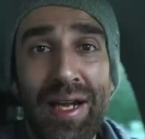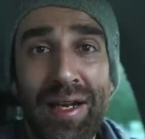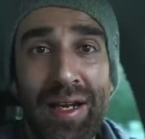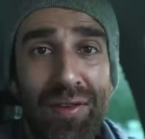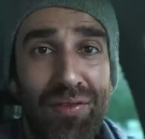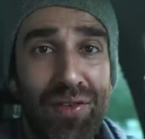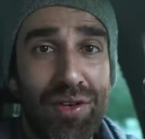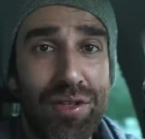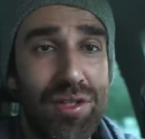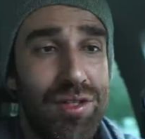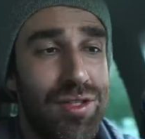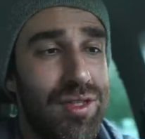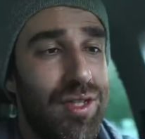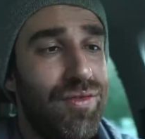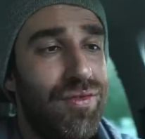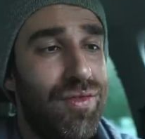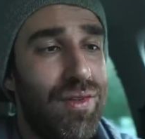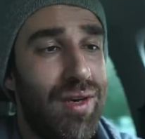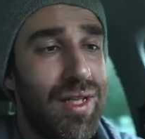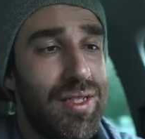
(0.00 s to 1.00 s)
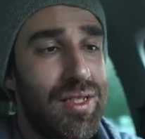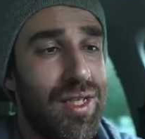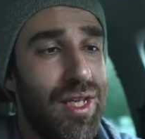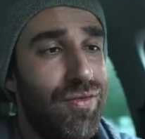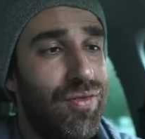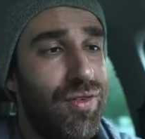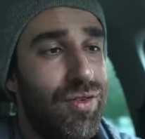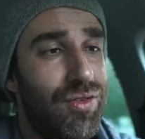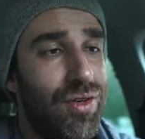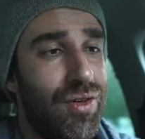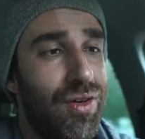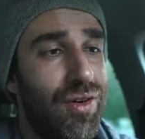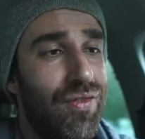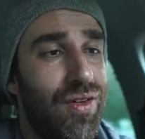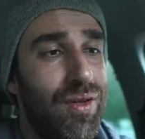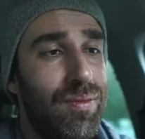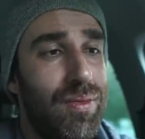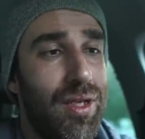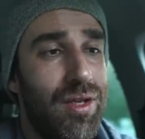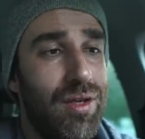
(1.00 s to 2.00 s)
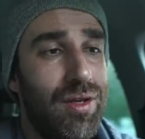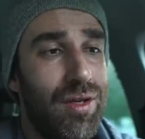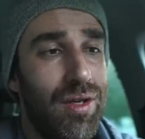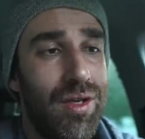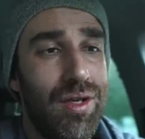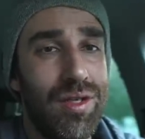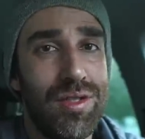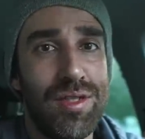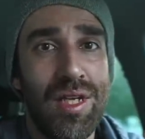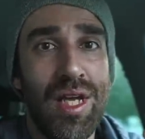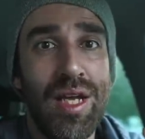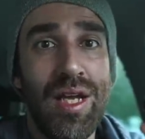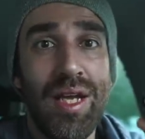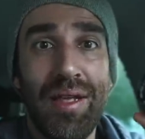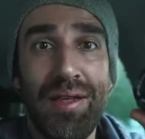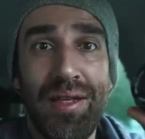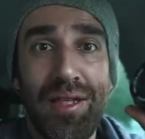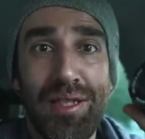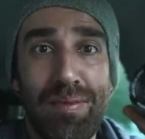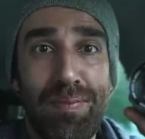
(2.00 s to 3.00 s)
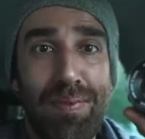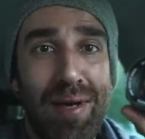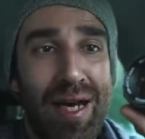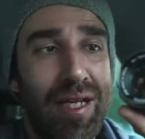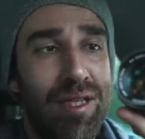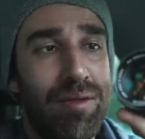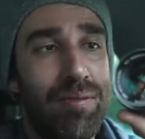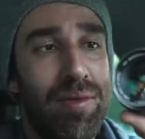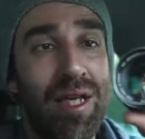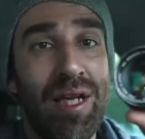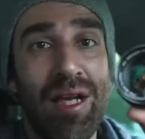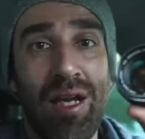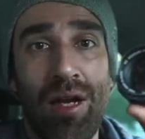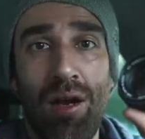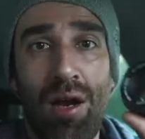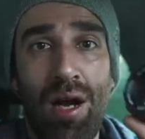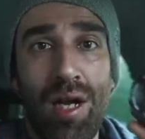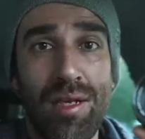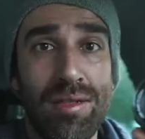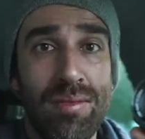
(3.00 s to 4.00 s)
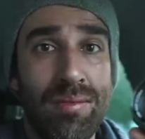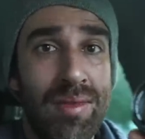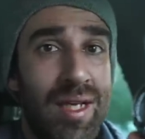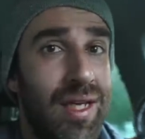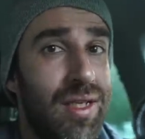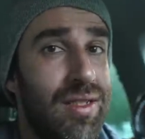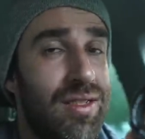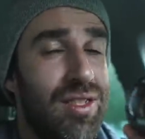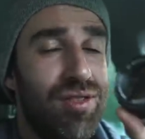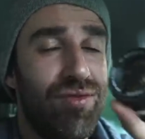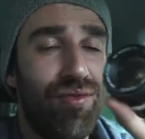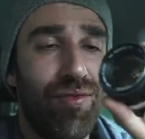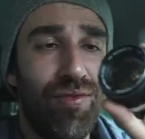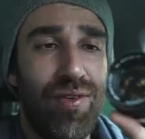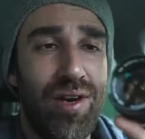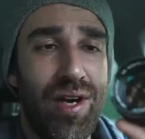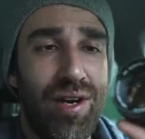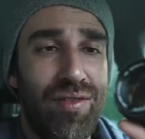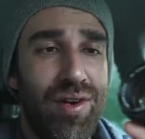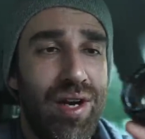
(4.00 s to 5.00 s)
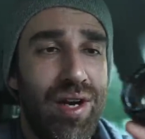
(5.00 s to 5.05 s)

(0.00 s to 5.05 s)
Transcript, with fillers: I never used it for landscape photography because, despite being an awesome lens, it's very,